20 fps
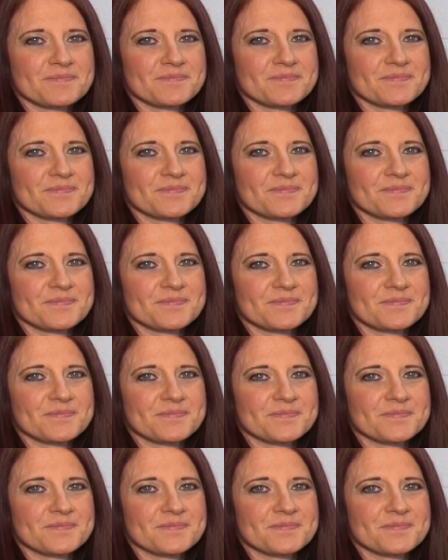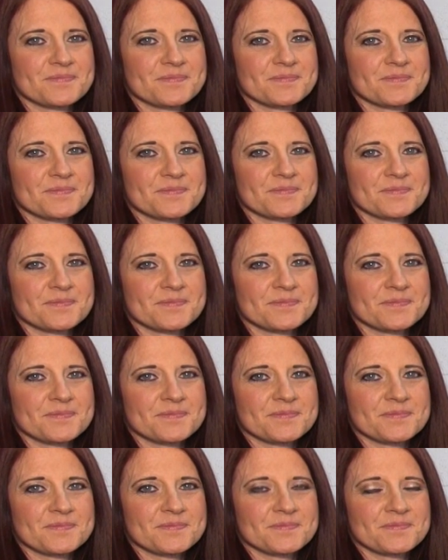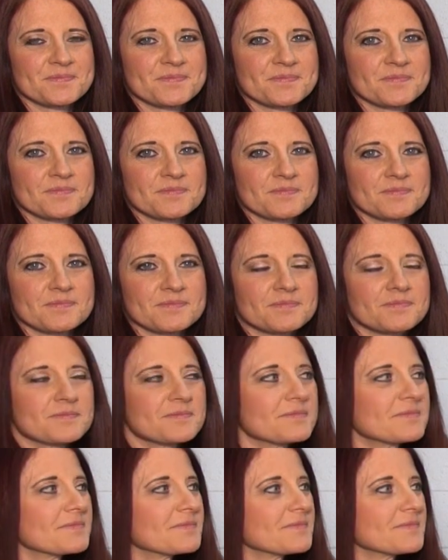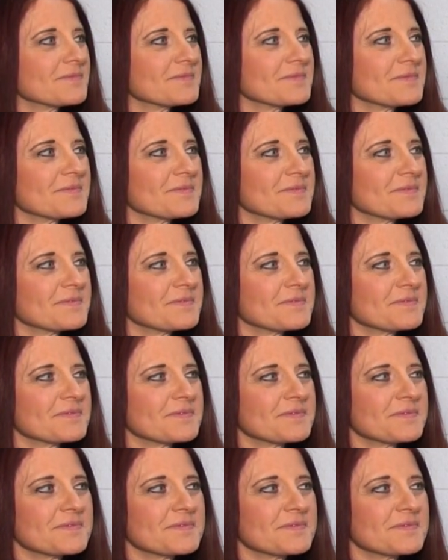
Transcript: No words are spoken by the person on screen.